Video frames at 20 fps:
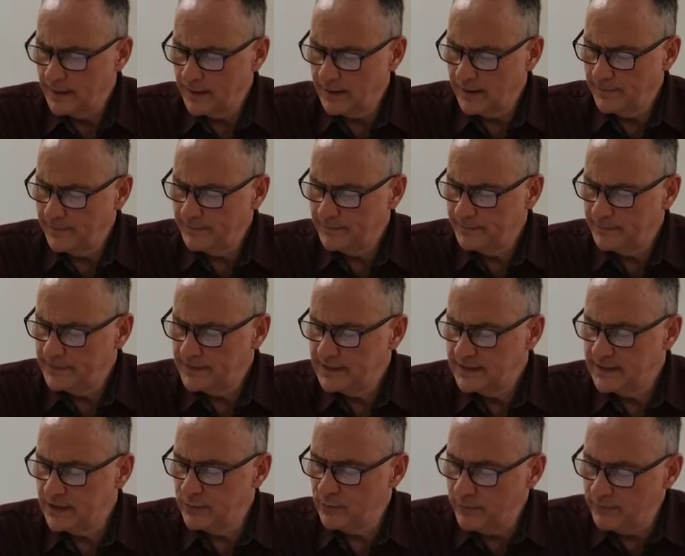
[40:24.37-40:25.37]
Um,
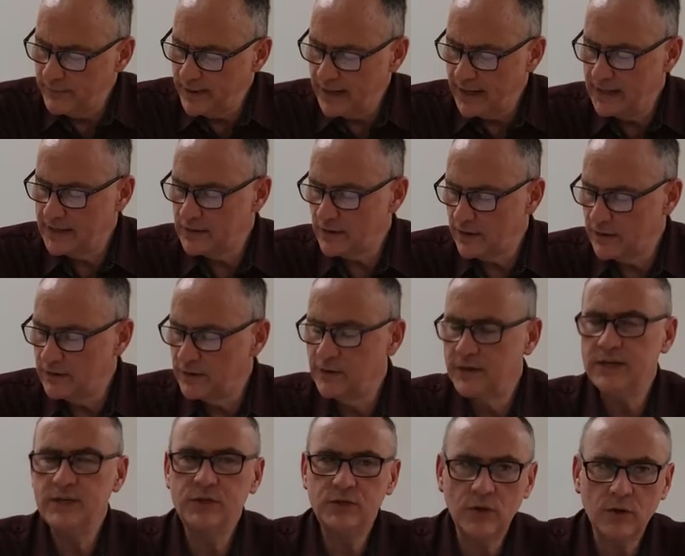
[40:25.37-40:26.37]
he remained under.
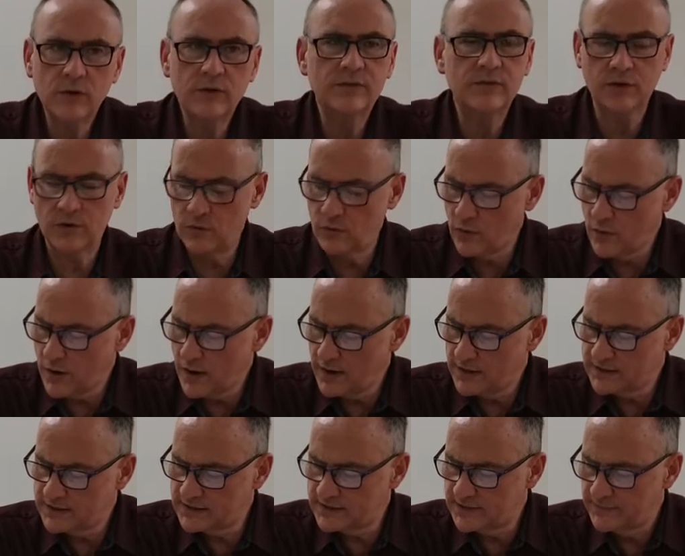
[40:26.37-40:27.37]
He took the
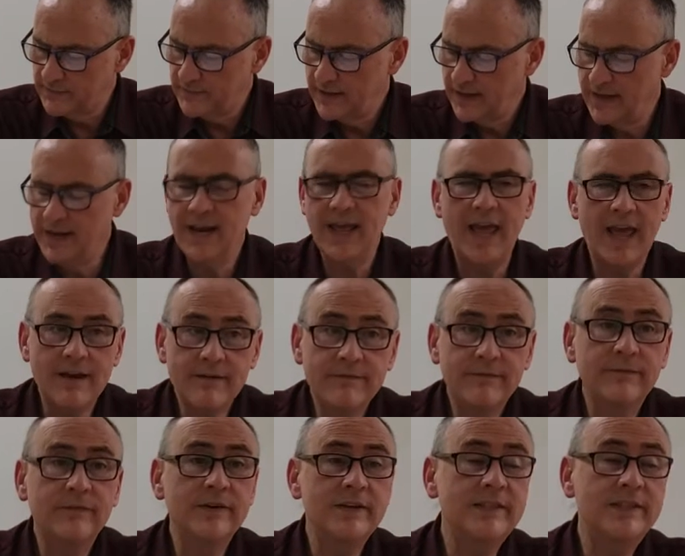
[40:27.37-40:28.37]
cross and
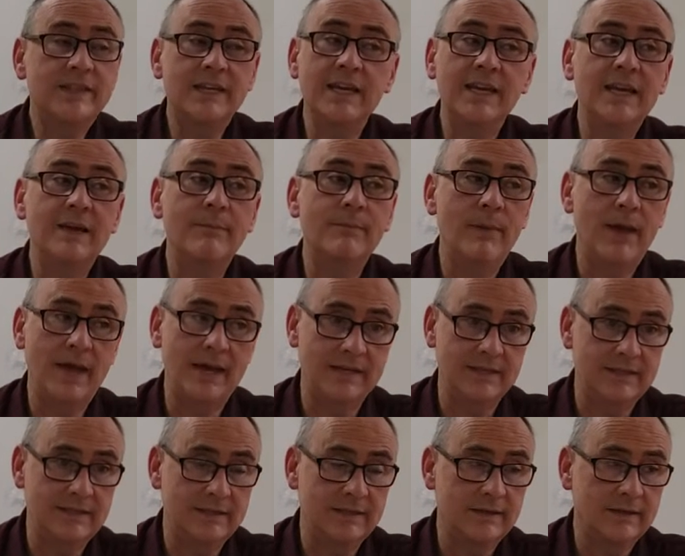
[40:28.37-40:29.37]
everything it
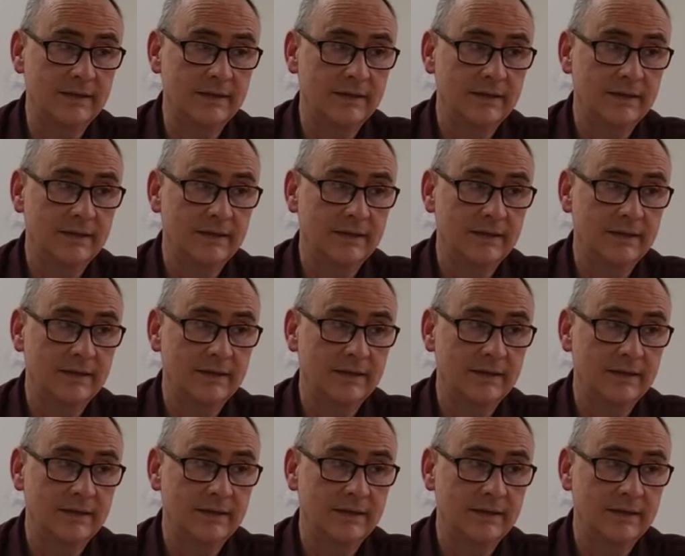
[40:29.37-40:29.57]
meant.